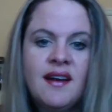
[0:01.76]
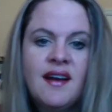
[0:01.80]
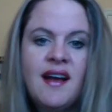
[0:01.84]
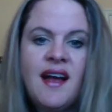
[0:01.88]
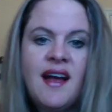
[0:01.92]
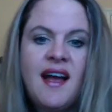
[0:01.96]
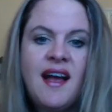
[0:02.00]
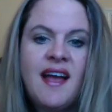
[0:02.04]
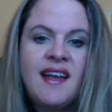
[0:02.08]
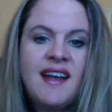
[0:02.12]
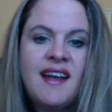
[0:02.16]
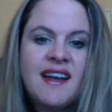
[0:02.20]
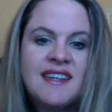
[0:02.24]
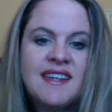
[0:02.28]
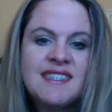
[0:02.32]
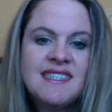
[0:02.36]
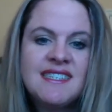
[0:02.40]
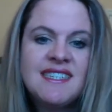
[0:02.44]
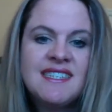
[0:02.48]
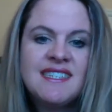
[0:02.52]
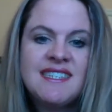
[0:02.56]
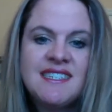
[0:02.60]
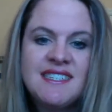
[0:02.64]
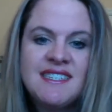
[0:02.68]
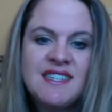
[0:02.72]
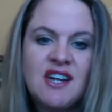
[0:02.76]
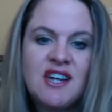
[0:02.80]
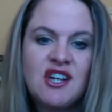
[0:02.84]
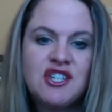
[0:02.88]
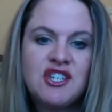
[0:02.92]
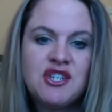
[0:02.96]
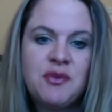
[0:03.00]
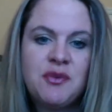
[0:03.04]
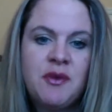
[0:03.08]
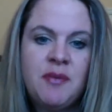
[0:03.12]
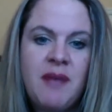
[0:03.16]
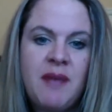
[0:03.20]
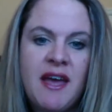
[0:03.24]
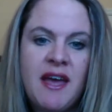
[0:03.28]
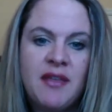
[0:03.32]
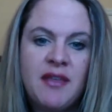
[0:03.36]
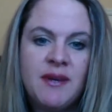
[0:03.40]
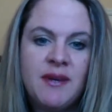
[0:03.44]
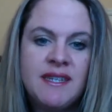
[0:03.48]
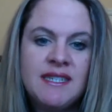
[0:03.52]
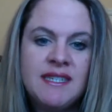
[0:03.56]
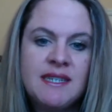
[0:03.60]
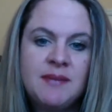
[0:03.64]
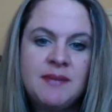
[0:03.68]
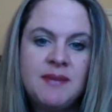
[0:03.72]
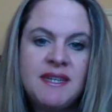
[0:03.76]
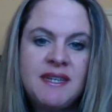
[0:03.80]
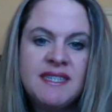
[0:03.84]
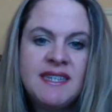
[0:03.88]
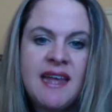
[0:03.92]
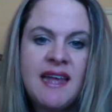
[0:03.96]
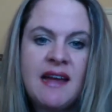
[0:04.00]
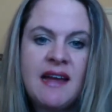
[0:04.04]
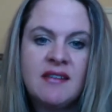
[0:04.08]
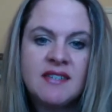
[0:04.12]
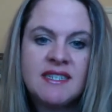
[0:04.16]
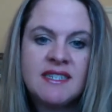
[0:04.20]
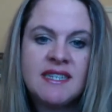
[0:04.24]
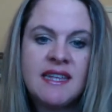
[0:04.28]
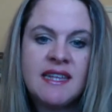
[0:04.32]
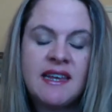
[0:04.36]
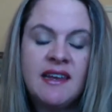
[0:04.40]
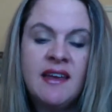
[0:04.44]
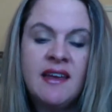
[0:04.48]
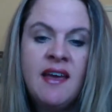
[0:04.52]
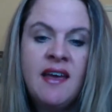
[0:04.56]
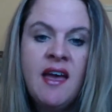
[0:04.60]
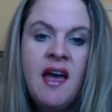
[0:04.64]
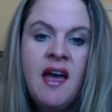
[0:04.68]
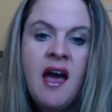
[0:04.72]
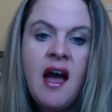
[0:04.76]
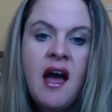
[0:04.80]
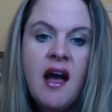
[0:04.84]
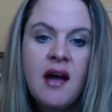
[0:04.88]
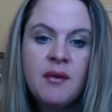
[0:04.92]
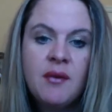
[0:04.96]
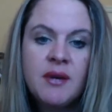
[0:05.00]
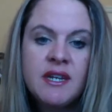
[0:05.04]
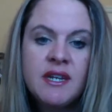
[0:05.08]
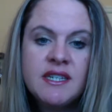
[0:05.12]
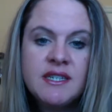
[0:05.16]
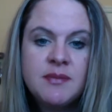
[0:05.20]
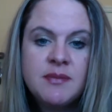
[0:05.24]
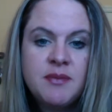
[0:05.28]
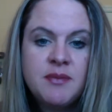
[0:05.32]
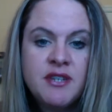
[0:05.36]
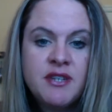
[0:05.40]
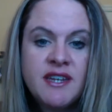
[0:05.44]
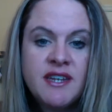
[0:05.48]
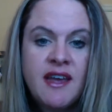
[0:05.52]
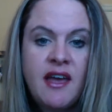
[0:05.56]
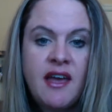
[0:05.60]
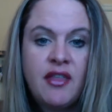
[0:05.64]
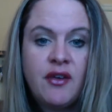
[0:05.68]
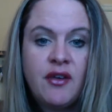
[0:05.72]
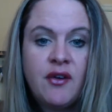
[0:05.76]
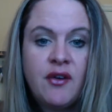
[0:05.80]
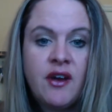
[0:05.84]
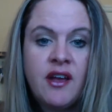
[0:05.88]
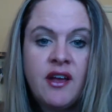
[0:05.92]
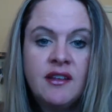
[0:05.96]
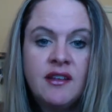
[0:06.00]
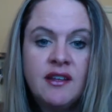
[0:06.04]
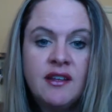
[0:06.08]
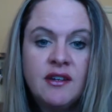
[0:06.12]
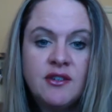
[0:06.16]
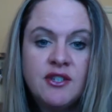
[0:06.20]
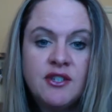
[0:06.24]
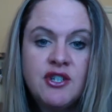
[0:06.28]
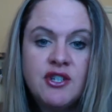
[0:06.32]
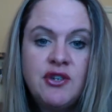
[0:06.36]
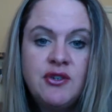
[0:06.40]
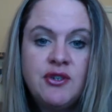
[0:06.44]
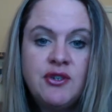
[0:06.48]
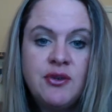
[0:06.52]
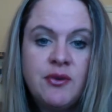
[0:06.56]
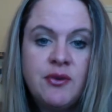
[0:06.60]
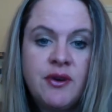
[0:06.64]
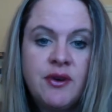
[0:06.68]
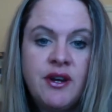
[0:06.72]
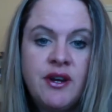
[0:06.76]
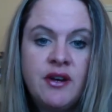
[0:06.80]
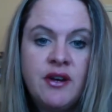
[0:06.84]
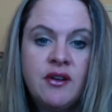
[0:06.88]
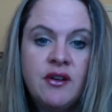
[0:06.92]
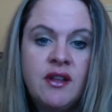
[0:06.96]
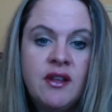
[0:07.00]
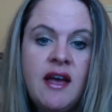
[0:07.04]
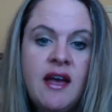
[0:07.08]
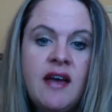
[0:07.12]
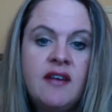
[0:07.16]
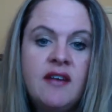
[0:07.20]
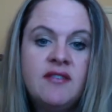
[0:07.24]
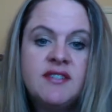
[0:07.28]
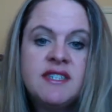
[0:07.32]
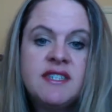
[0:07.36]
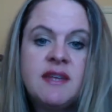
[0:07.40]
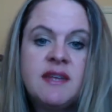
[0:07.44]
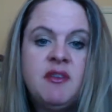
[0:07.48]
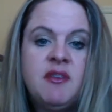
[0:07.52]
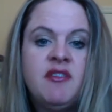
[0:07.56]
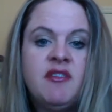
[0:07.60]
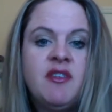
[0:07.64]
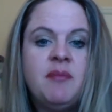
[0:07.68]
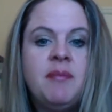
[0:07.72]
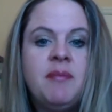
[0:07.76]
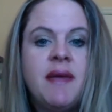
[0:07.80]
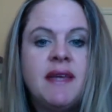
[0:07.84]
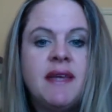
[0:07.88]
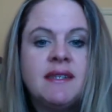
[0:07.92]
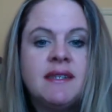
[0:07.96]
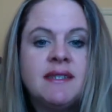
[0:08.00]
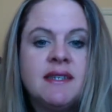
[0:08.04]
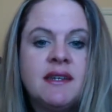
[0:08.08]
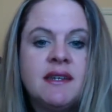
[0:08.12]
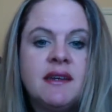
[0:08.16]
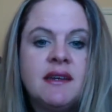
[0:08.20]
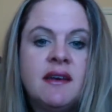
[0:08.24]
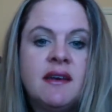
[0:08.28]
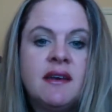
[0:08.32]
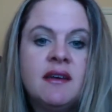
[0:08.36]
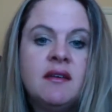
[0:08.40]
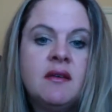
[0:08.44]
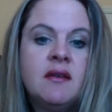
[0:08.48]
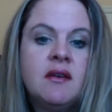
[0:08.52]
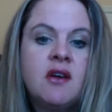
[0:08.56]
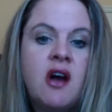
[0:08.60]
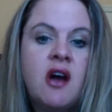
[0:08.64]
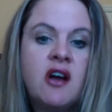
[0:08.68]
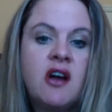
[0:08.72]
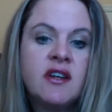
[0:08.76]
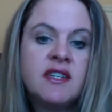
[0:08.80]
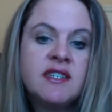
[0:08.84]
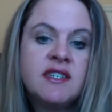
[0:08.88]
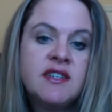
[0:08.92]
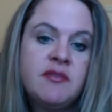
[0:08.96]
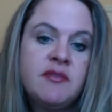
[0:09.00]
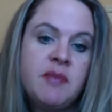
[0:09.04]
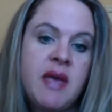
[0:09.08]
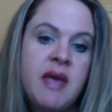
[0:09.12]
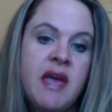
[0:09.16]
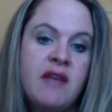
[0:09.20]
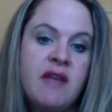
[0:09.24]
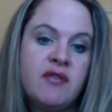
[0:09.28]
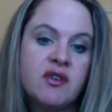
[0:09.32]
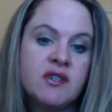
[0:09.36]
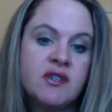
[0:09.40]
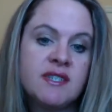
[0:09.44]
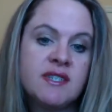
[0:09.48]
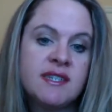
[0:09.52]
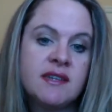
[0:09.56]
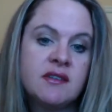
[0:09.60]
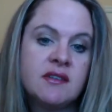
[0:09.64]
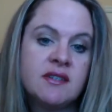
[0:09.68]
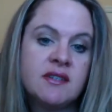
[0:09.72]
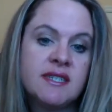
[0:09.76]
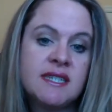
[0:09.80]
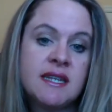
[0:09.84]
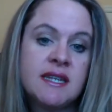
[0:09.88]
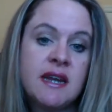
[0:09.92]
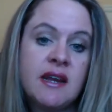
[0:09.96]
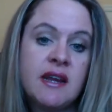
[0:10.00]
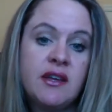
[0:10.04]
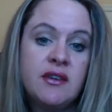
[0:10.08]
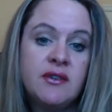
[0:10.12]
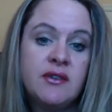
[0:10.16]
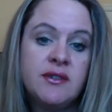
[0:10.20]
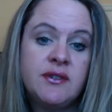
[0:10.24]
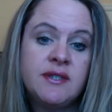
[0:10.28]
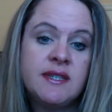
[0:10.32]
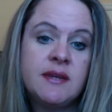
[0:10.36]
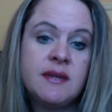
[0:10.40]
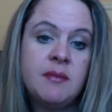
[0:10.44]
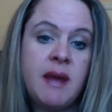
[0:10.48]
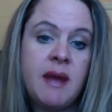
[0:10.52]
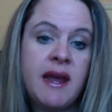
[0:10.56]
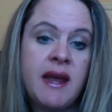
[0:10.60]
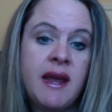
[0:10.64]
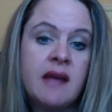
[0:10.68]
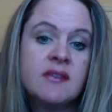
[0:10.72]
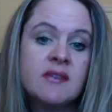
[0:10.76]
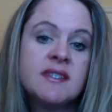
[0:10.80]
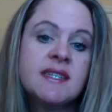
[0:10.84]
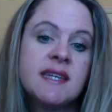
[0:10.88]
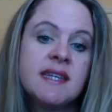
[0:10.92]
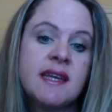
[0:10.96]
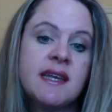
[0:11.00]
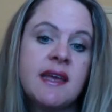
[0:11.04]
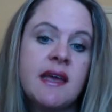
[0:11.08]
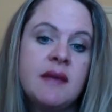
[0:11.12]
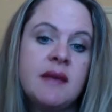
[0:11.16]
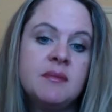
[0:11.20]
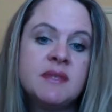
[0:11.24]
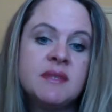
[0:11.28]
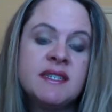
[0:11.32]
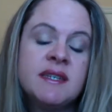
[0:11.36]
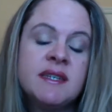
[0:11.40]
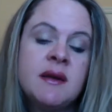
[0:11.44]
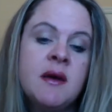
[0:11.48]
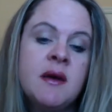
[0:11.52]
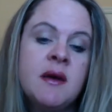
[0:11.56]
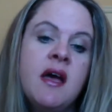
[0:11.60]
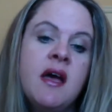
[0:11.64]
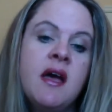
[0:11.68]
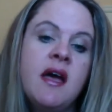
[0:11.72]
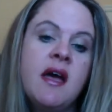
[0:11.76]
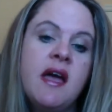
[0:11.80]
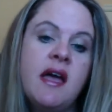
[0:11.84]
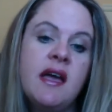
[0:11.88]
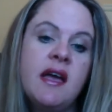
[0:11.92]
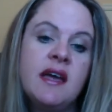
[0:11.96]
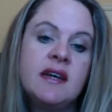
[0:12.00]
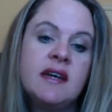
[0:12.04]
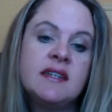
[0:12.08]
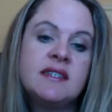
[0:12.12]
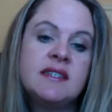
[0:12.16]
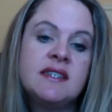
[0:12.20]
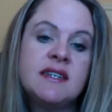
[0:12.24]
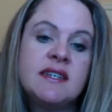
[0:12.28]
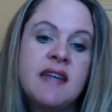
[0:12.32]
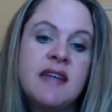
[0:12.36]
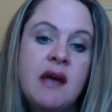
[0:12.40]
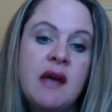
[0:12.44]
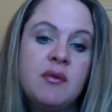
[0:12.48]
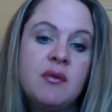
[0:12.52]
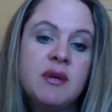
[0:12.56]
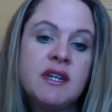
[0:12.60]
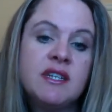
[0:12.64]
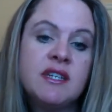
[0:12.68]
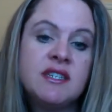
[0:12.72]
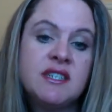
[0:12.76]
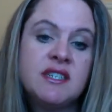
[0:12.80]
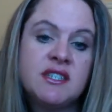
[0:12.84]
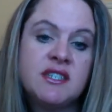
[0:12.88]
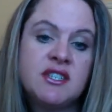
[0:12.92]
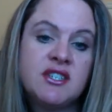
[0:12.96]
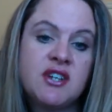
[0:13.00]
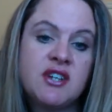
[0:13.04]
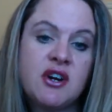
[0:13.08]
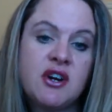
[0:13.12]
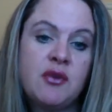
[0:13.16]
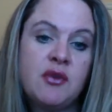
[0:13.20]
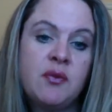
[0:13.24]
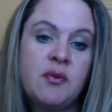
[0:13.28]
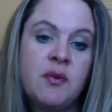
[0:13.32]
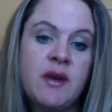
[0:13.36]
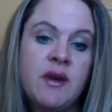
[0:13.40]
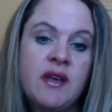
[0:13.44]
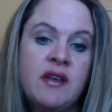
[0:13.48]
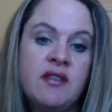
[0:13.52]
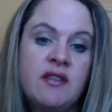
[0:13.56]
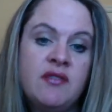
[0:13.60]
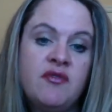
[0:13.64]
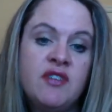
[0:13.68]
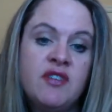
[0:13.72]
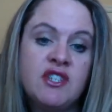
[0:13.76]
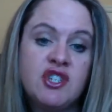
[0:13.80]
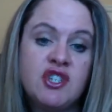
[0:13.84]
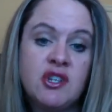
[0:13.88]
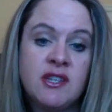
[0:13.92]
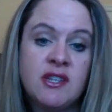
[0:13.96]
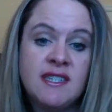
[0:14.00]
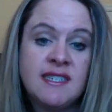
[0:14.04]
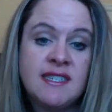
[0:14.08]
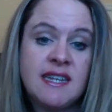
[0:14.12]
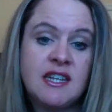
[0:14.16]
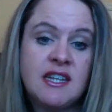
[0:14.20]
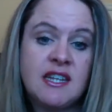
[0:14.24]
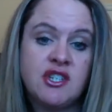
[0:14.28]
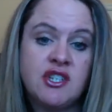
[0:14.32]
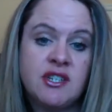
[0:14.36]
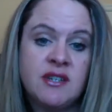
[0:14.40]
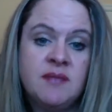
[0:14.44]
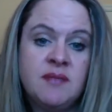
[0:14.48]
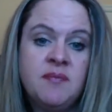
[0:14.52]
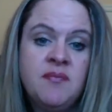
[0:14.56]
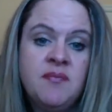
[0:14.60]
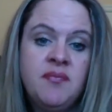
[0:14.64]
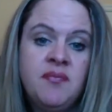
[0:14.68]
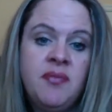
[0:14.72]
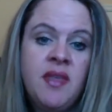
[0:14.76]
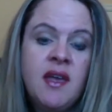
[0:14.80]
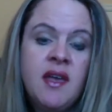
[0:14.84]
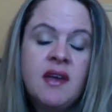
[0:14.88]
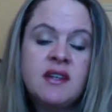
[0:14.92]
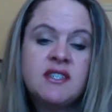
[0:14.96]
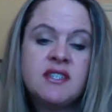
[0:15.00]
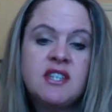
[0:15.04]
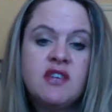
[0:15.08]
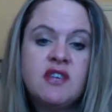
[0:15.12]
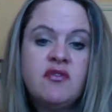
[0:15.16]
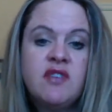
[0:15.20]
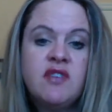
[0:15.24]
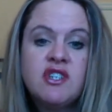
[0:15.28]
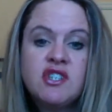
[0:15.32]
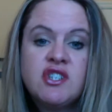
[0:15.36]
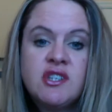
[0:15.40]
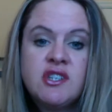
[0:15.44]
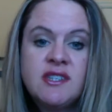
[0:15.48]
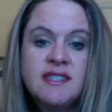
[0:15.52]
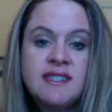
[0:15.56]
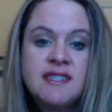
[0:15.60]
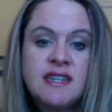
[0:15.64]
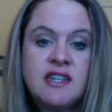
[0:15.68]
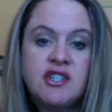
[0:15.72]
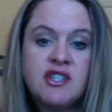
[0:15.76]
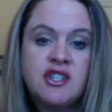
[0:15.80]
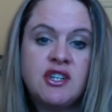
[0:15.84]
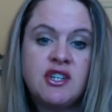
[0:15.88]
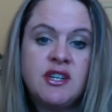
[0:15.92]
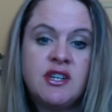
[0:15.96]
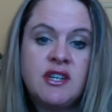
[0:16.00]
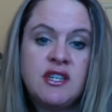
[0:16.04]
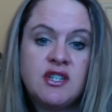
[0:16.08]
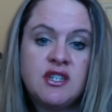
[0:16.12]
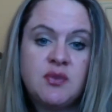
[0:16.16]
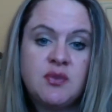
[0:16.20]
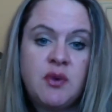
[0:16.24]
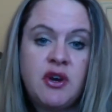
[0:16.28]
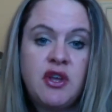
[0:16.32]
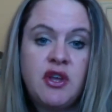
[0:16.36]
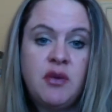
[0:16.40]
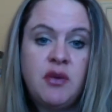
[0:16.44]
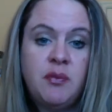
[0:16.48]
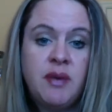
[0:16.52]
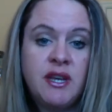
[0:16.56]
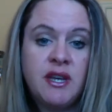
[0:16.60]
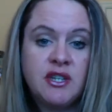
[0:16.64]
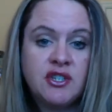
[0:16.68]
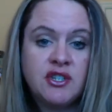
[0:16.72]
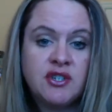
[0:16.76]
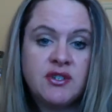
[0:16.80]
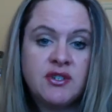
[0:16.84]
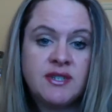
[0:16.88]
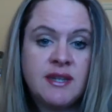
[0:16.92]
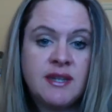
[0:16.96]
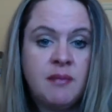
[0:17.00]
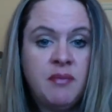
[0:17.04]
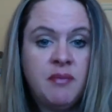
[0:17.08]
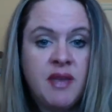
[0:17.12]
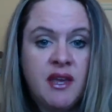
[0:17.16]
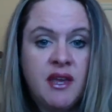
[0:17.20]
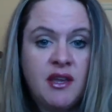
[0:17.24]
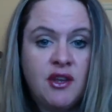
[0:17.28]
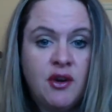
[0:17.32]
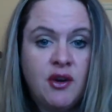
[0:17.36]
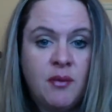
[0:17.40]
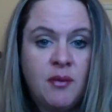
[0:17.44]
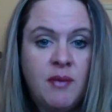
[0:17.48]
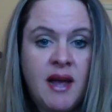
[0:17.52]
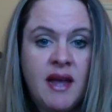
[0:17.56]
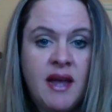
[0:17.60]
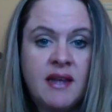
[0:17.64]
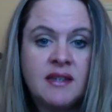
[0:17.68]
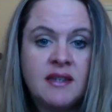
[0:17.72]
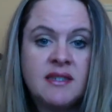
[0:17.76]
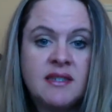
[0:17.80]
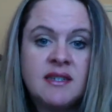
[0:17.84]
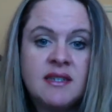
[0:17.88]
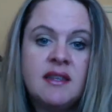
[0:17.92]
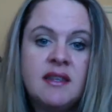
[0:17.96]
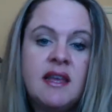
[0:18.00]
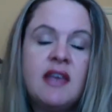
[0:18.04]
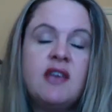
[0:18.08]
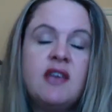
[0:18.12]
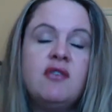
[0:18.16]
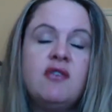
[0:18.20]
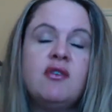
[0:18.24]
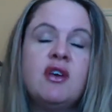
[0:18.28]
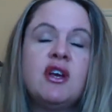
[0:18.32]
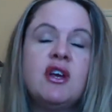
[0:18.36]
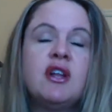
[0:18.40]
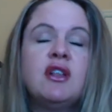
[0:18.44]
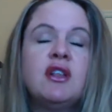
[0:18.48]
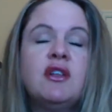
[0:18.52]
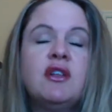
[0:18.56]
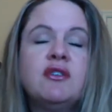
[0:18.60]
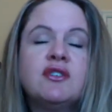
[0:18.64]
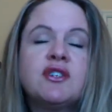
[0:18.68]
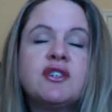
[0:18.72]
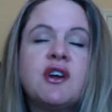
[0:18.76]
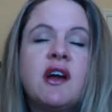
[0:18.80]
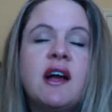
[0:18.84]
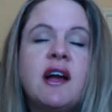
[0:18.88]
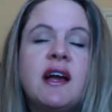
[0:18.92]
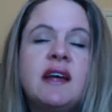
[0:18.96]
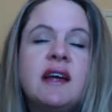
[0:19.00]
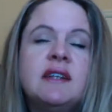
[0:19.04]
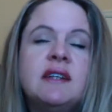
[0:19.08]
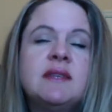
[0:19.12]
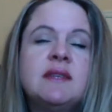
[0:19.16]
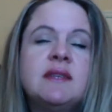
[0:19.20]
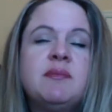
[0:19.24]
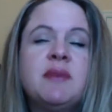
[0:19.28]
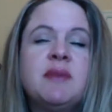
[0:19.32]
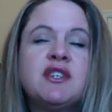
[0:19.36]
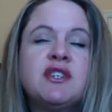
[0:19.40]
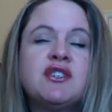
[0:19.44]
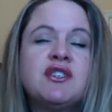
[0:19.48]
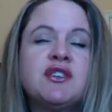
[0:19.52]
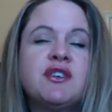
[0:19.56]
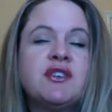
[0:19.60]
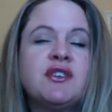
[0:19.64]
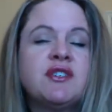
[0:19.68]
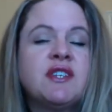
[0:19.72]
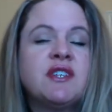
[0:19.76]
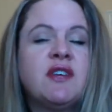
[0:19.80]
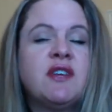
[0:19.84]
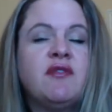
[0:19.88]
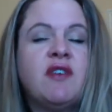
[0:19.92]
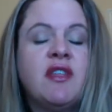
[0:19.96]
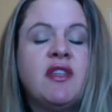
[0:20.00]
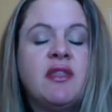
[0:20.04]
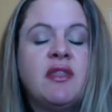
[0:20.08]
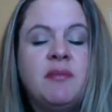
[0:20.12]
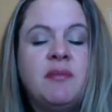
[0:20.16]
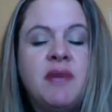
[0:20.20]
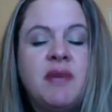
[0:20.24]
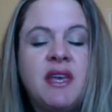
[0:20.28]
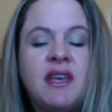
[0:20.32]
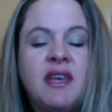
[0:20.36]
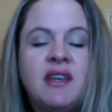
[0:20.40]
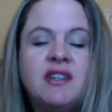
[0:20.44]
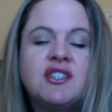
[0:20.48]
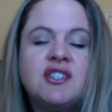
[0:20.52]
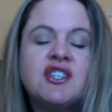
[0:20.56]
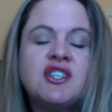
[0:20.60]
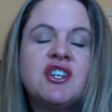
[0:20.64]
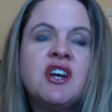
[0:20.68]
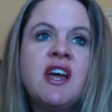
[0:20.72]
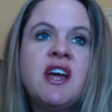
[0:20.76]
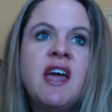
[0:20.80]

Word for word: Hi guys, this is Tasha with Pathways to Peace Counseling. I wanted to put together a little tutorial of some of the basic cognitive behavioral skills that I use in my counseling games. And today I wanted to start with visualization. So visualization is where you picture something in your mind. Like you can close your eyes and picture yourself on the beach